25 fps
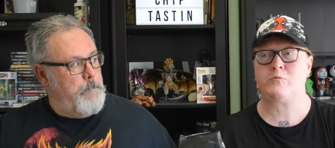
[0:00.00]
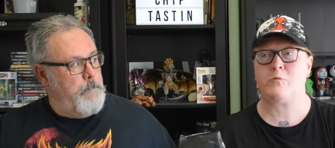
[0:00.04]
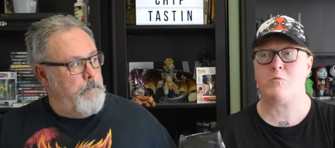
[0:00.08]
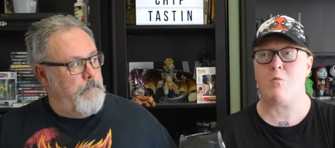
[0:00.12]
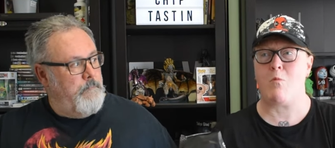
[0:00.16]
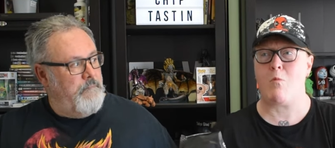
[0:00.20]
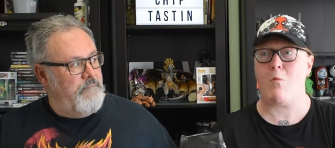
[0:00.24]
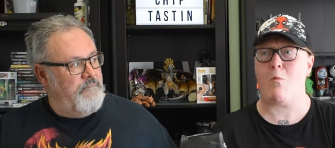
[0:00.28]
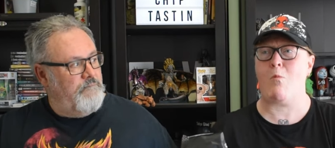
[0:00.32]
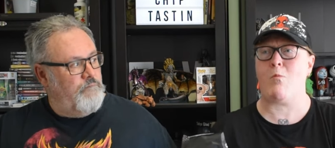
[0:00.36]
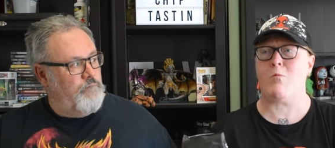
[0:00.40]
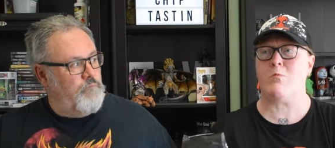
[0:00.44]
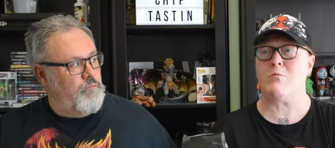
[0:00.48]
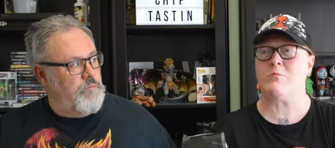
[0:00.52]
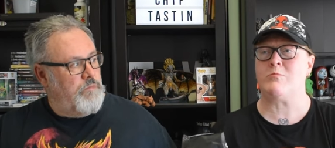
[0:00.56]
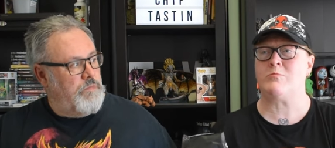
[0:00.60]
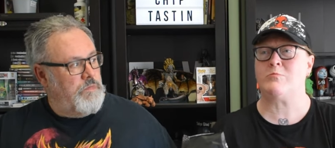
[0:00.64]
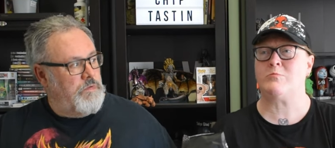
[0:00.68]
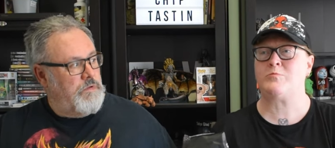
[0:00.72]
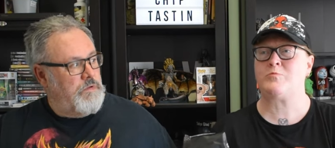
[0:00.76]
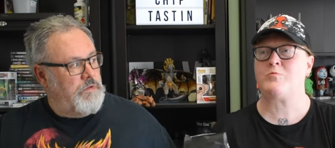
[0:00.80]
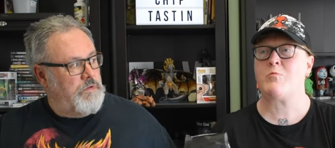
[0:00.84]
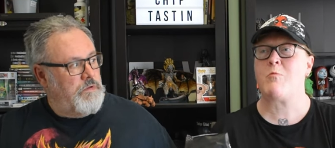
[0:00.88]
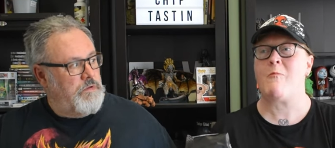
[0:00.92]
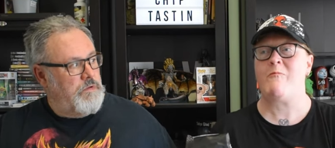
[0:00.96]
Speaker 1: You
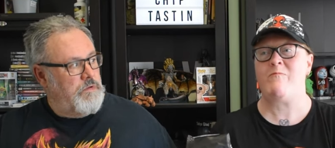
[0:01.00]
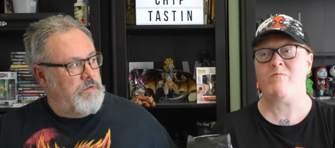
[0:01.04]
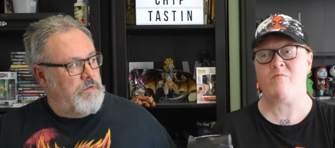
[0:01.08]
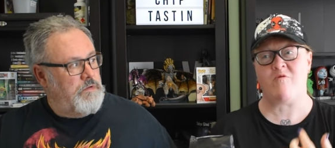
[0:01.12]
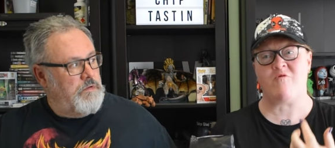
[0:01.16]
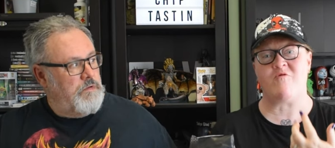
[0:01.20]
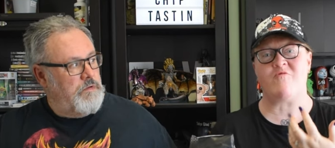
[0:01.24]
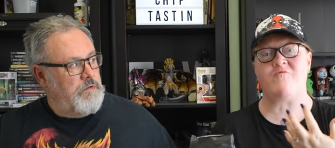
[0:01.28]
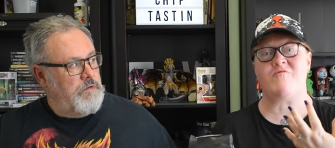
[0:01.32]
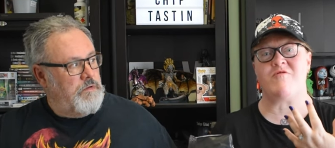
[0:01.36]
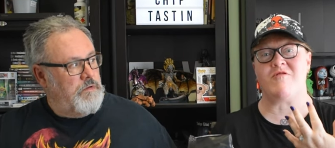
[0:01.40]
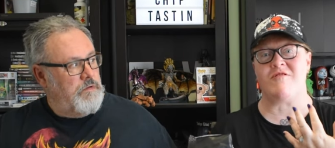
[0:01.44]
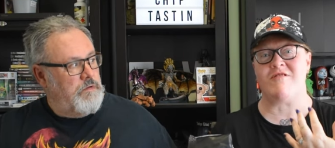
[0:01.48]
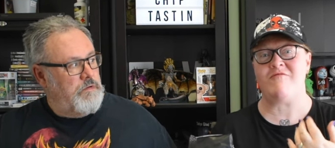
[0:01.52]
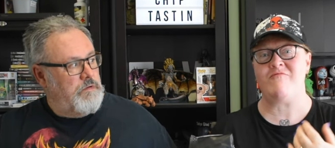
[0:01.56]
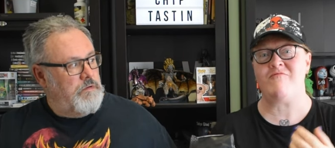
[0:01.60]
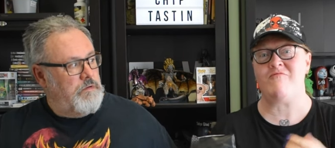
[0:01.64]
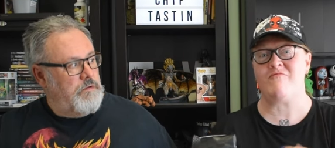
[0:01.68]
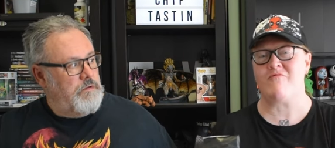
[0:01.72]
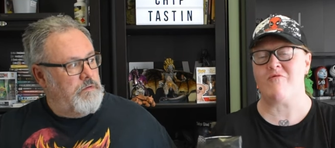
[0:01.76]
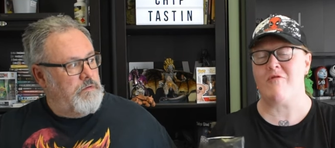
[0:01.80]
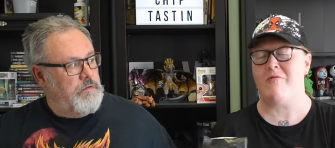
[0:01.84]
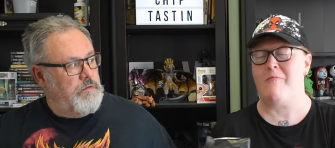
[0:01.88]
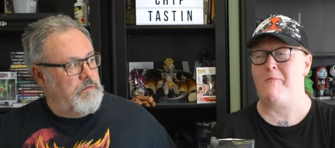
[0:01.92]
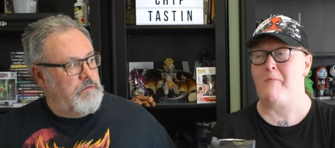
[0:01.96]
can
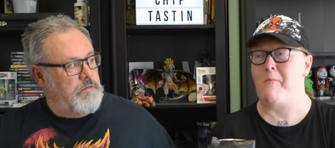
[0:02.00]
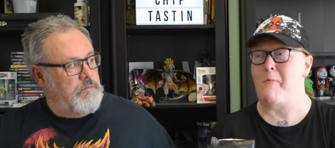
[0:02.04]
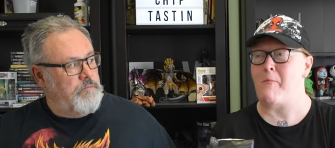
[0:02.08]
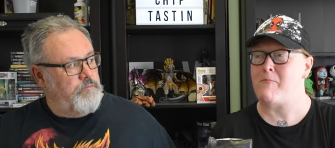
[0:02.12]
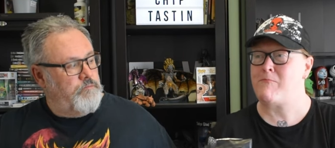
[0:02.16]
taste it.